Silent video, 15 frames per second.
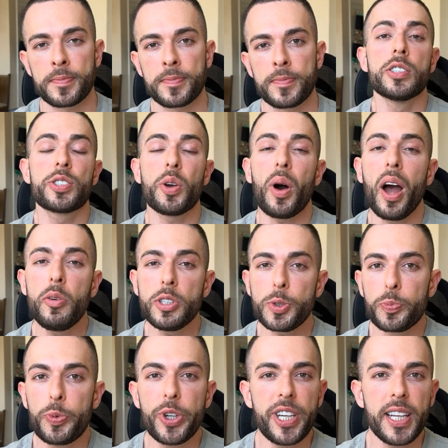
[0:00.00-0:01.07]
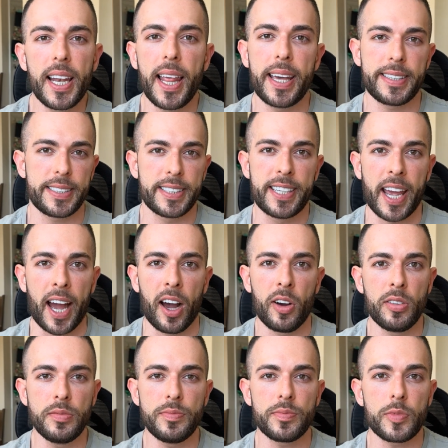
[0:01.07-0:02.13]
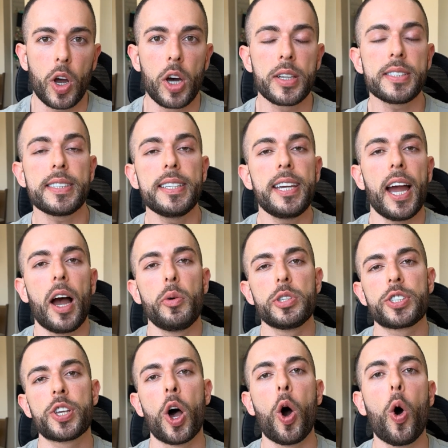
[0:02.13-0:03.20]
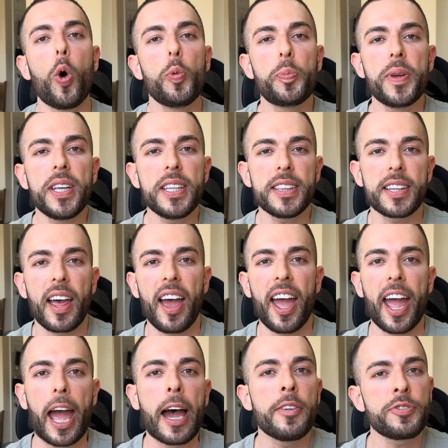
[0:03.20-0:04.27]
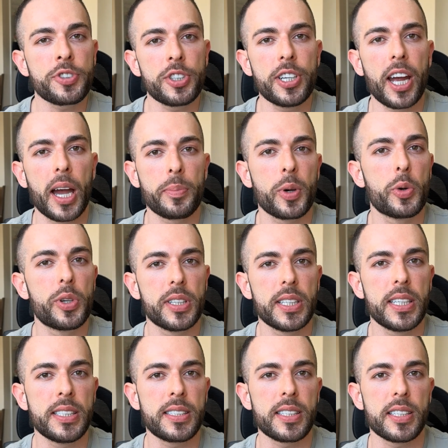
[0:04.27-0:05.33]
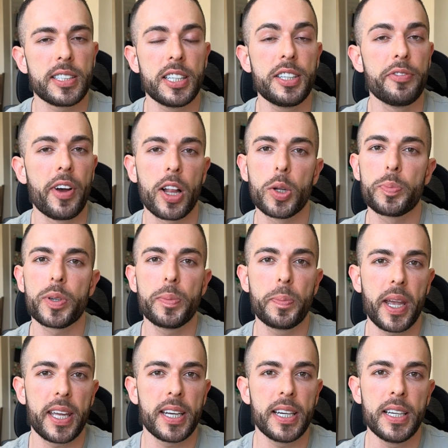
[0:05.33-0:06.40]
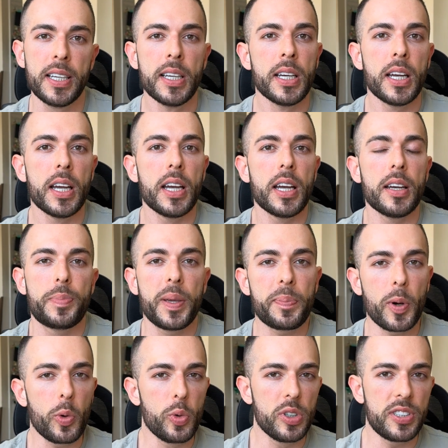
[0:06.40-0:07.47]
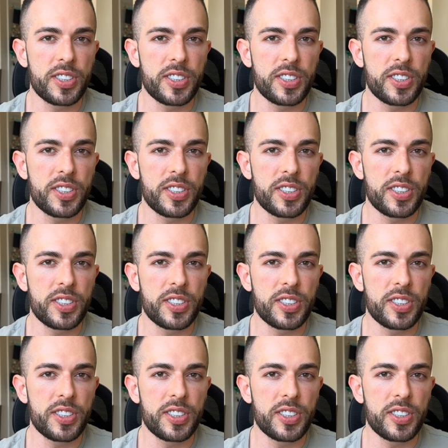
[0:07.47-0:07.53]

So I was pretty let down. Honestly, I was hoping that after Apple released the developer beta, people would